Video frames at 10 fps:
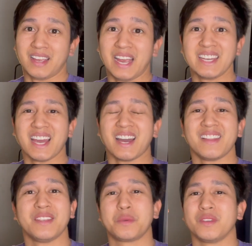And yeah,
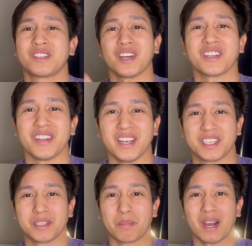this was such a nice
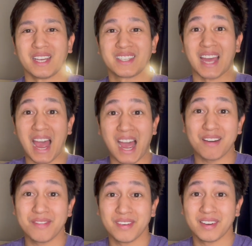surprise to
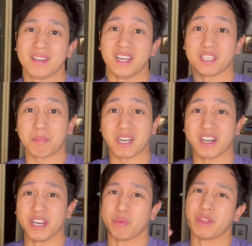have,
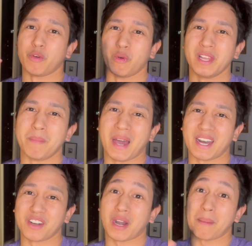especially with the really bad
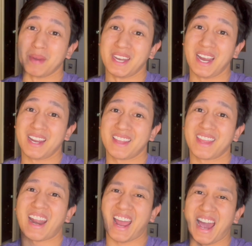and crappy day
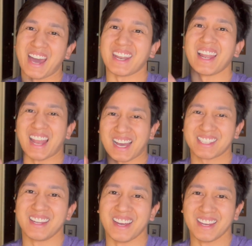that I had
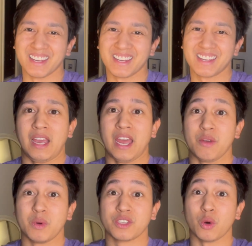last night. And it
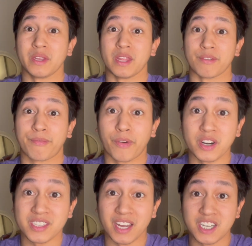was only the
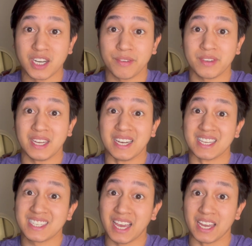first night shift in a
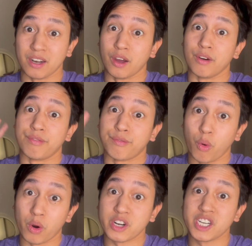set of
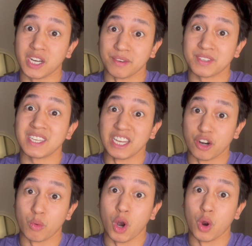4 shifts in
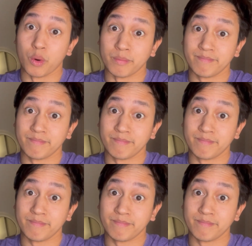a row.